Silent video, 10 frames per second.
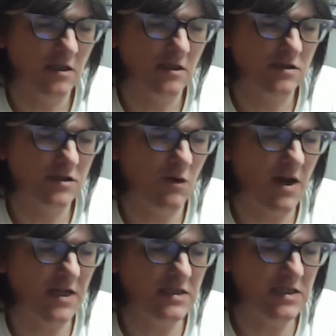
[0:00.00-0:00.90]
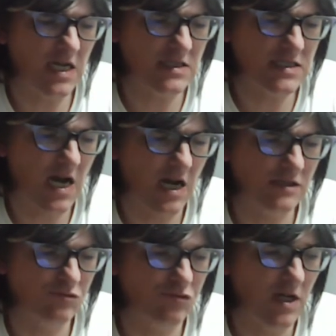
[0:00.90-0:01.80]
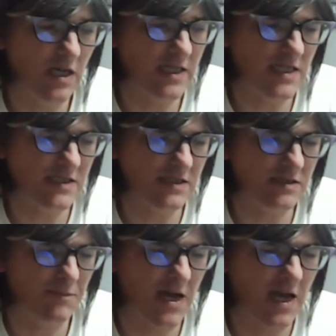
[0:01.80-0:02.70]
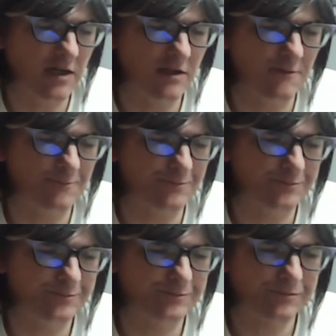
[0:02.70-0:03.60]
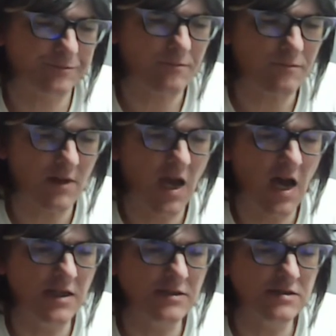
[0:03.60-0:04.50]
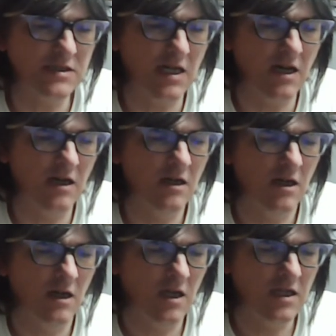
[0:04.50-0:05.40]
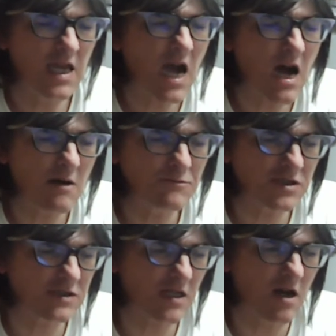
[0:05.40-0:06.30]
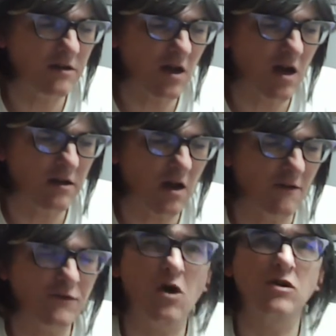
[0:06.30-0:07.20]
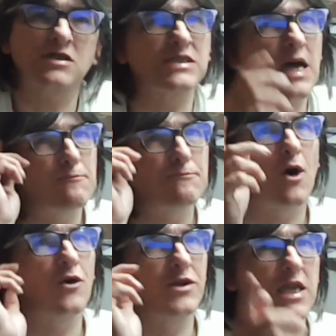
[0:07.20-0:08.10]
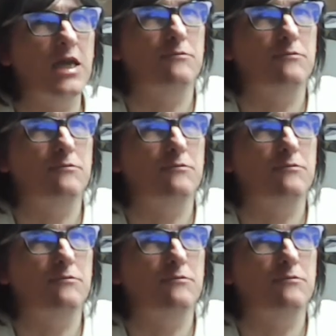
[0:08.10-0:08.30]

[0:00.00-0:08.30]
so any detail is really easy to paint. And yeah, I've got somebody in